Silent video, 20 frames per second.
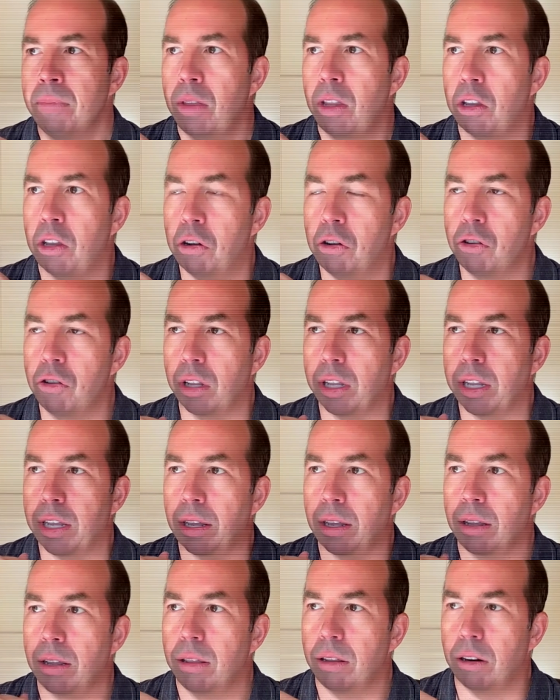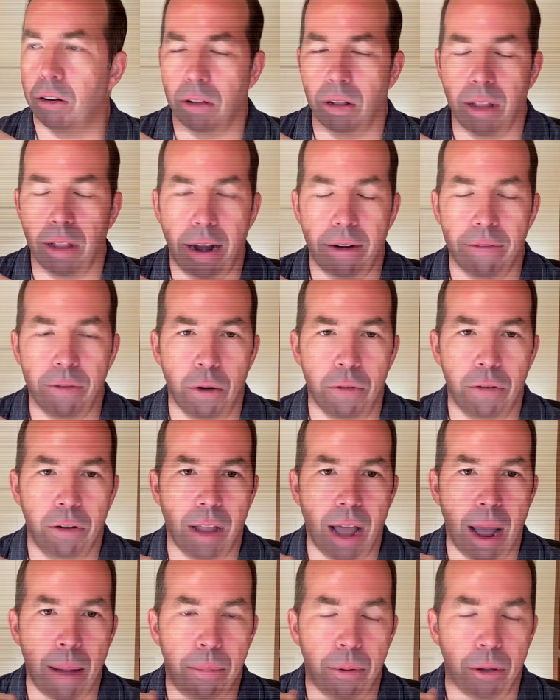usually there's a lot of
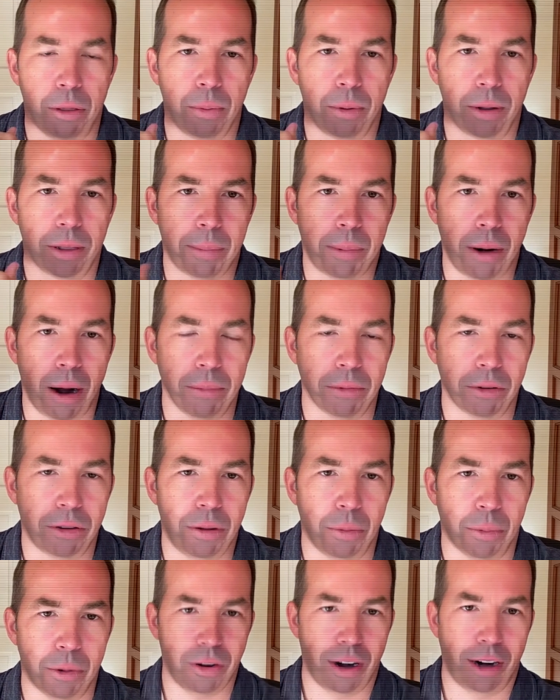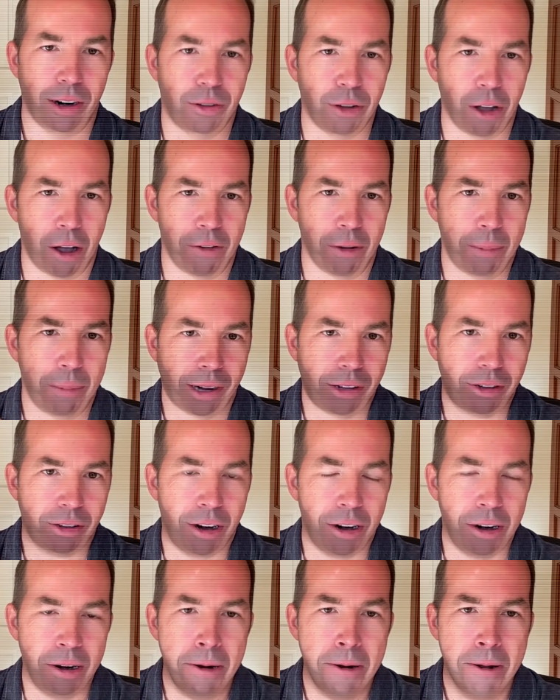overlap with what the problems that we're trying to solve at
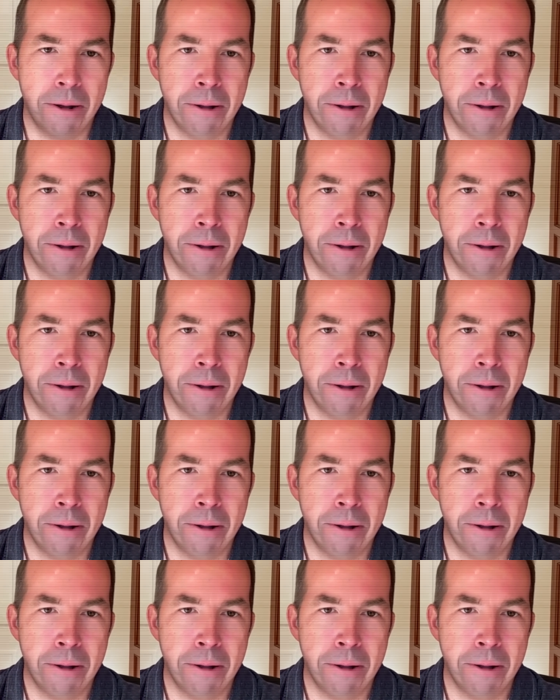Pixar.